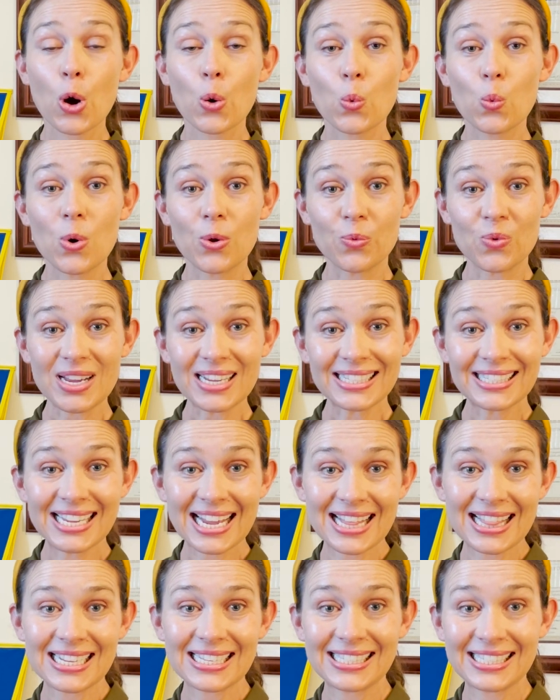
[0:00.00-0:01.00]
When we
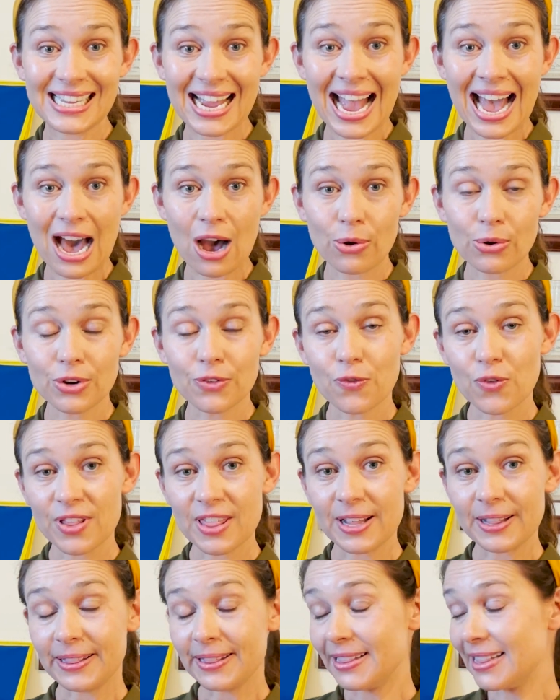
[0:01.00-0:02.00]
say the sound for
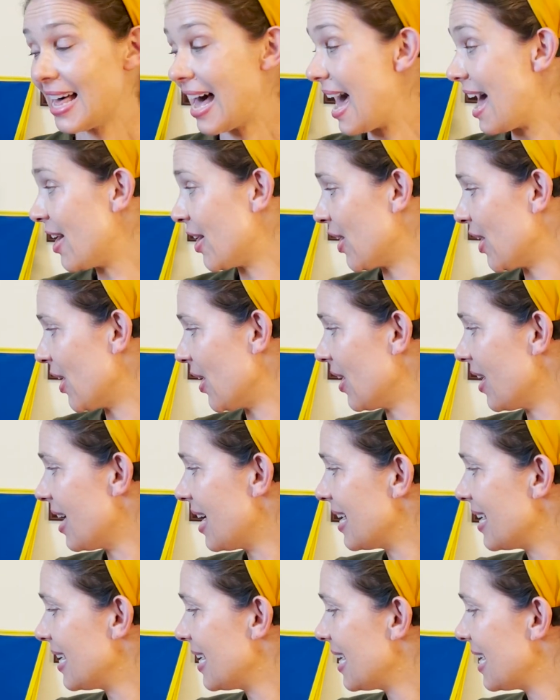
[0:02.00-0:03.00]
the letter
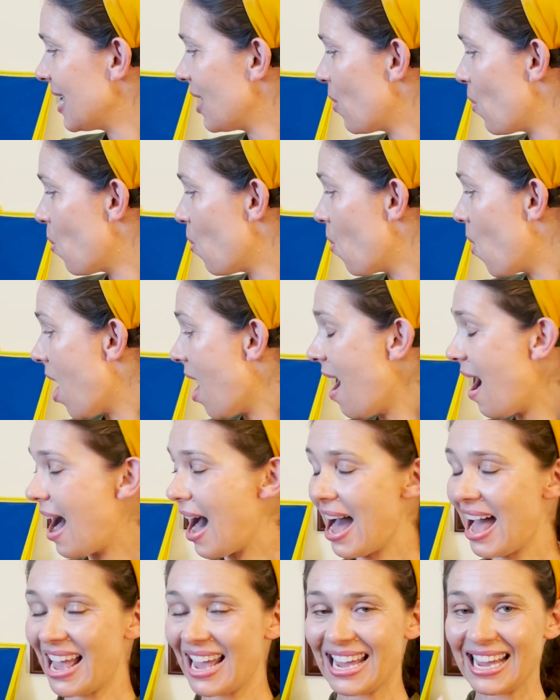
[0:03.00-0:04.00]

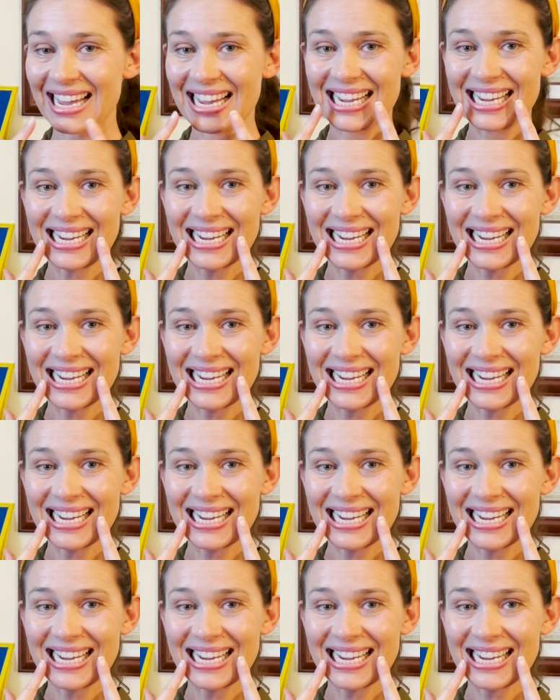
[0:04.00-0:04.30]
Y,